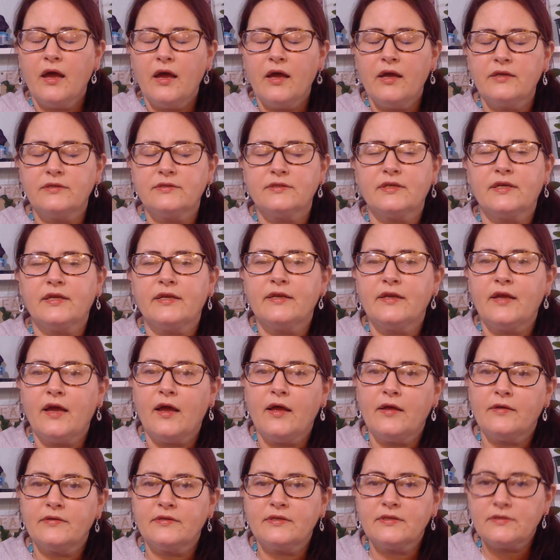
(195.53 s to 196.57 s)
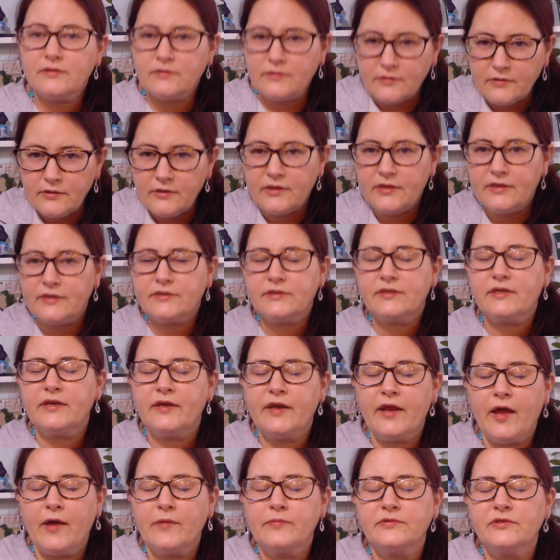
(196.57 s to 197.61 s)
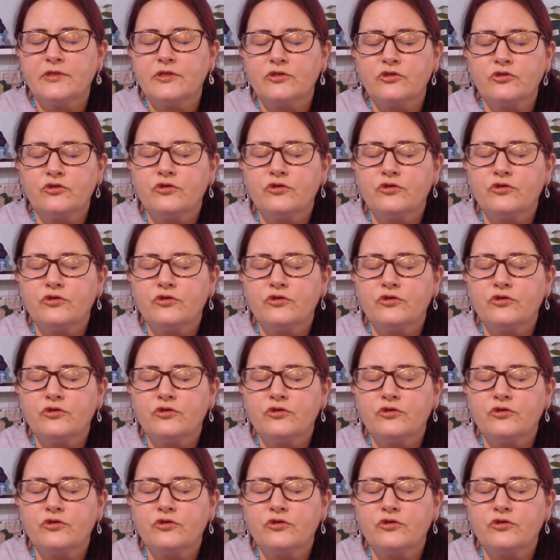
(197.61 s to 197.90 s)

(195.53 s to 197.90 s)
a Scindapsus